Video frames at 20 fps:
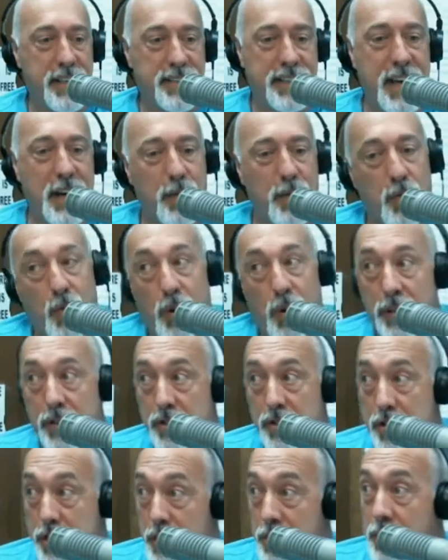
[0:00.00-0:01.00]
he's got
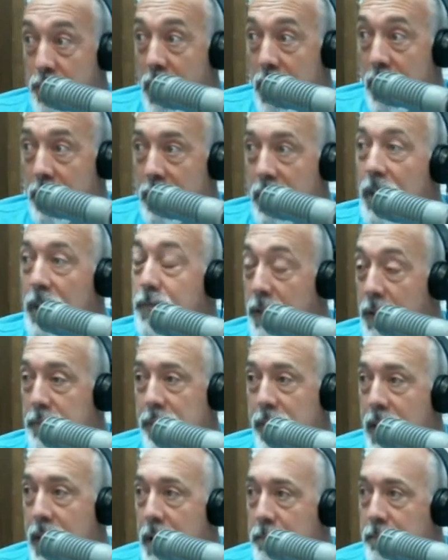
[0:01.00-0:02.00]
one shoe on, a
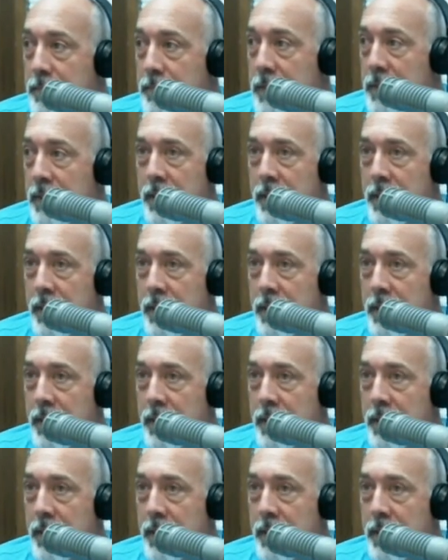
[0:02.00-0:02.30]
flip-flop,